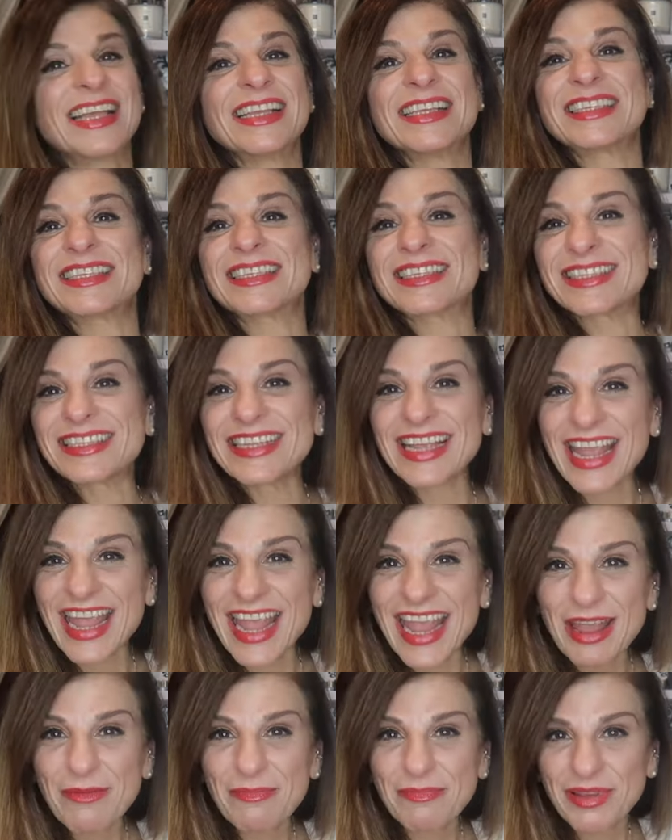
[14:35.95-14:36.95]

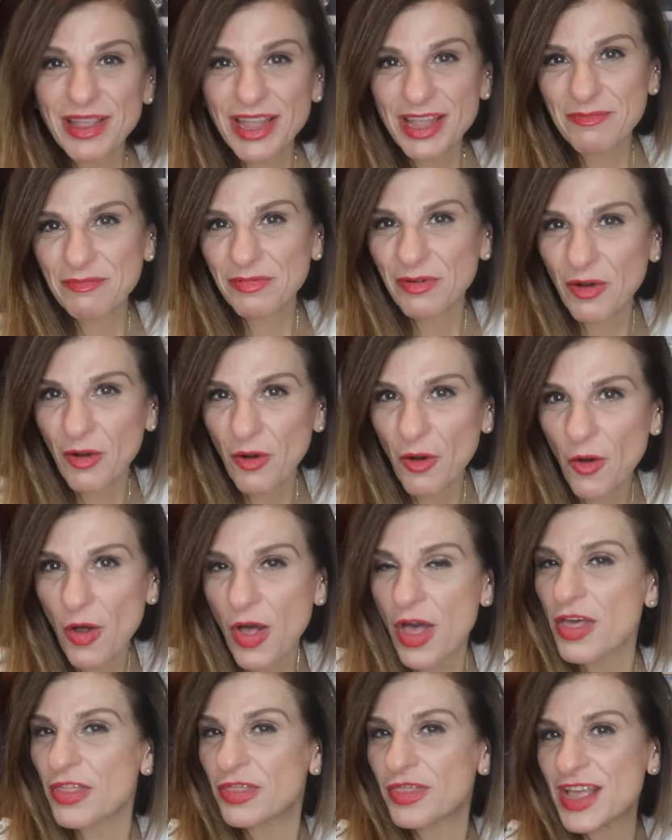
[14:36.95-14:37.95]
See,
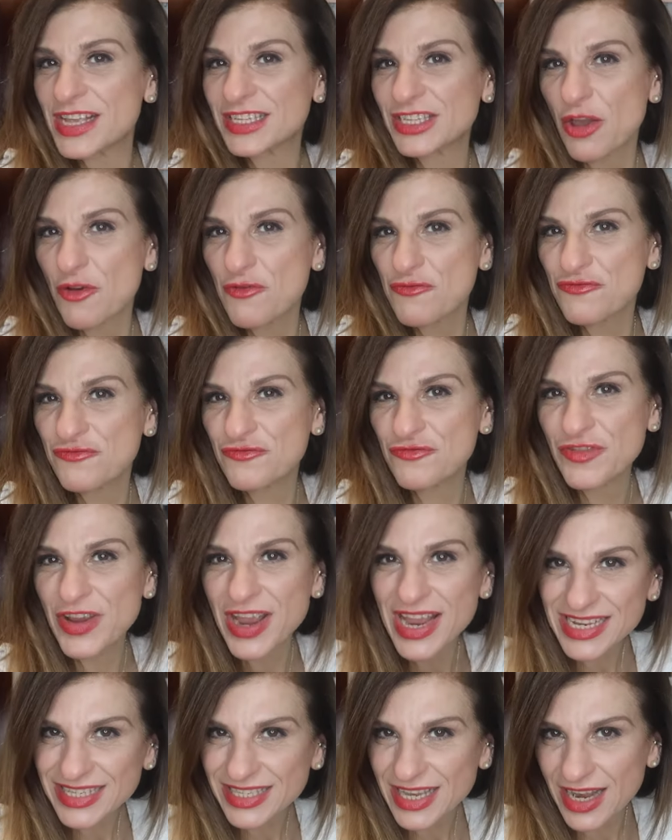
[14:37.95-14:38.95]
people, there's a
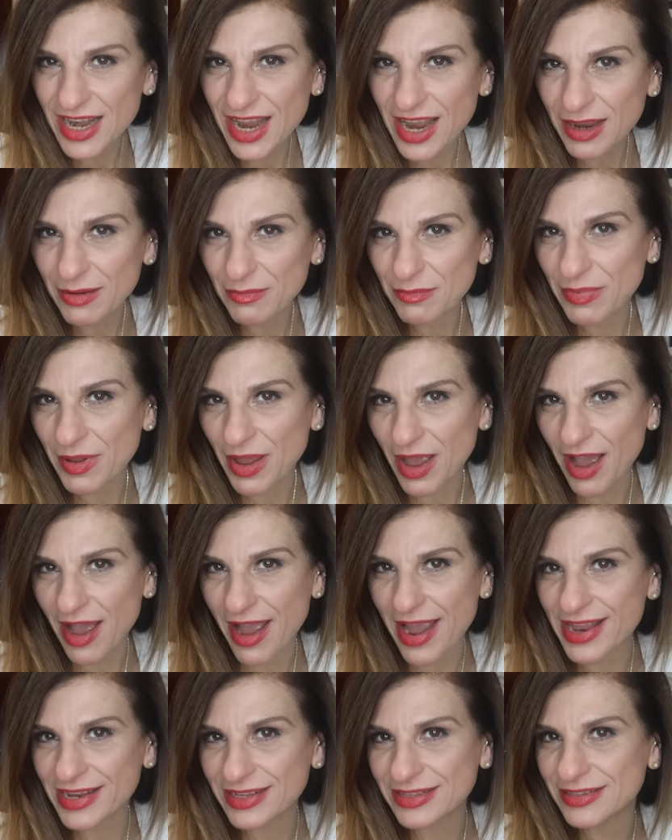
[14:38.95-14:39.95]
reasoning
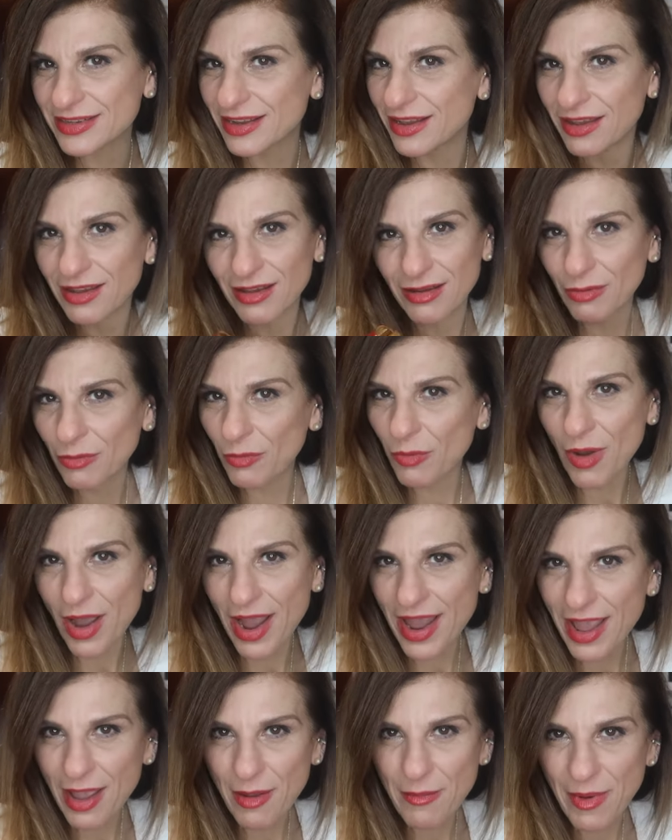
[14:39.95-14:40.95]
behind
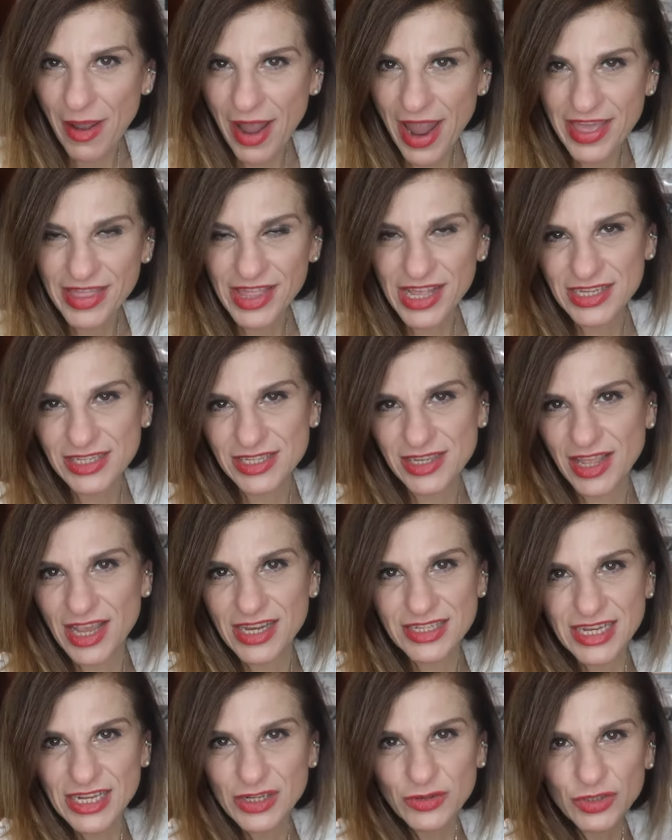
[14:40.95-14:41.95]
why I buy these
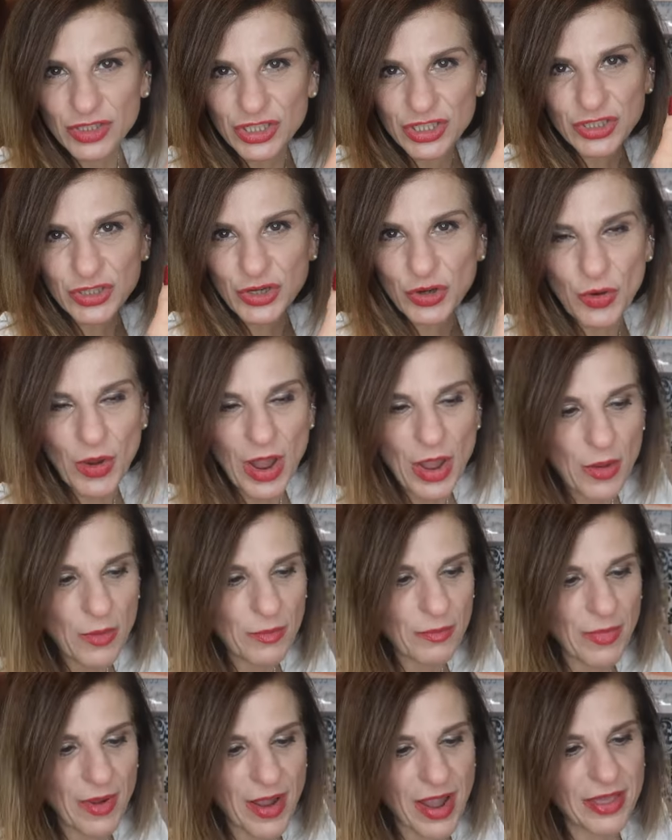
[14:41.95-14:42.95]
things. I don't just go
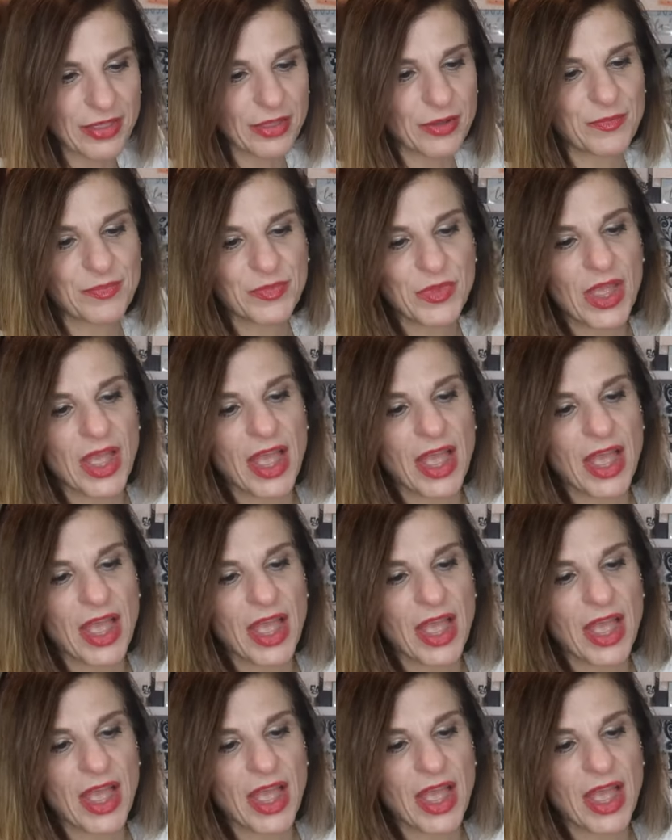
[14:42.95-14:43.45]
out and buy them.